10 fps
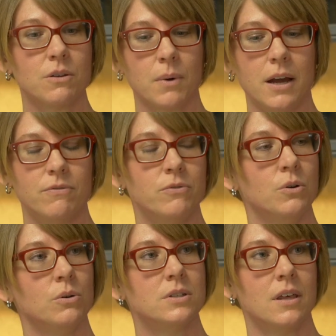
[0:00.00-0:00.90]
the right
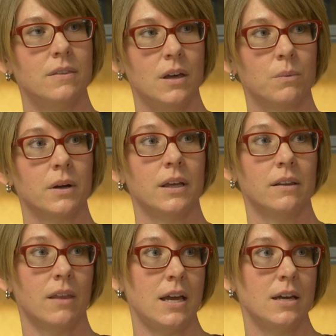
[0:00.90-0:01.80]
foods that they really
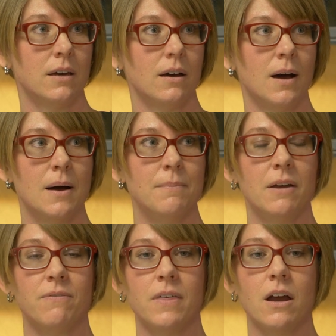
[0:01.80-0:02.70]
like.
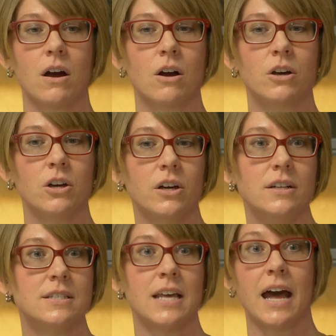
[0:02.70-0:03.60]
If they are
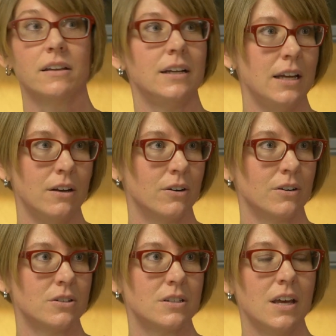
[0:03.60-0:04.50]
good salad
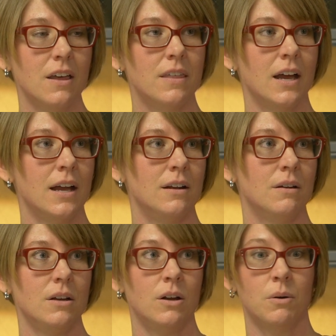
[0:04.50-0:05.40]
eaters,
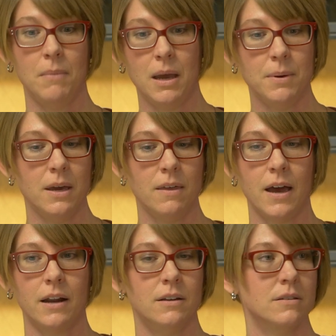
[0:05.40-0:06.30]
then maybe
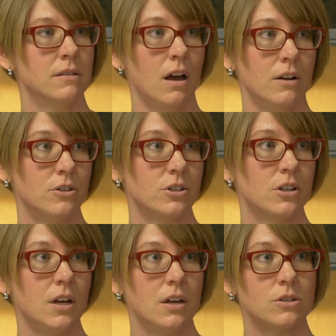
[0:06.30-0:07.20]
that is lunch.
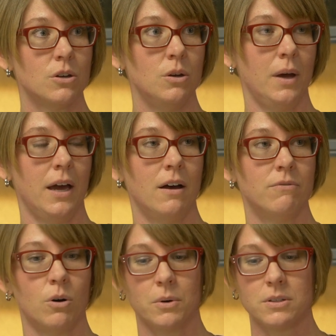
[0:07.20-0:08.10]
So you
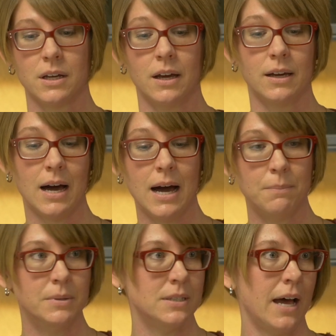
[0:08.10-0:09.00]
have almost like a
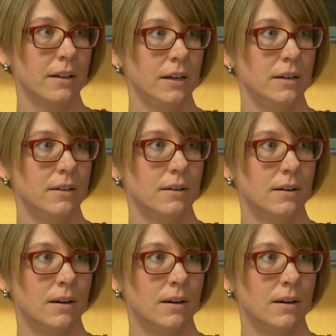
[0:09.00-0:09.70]
Cobb salad,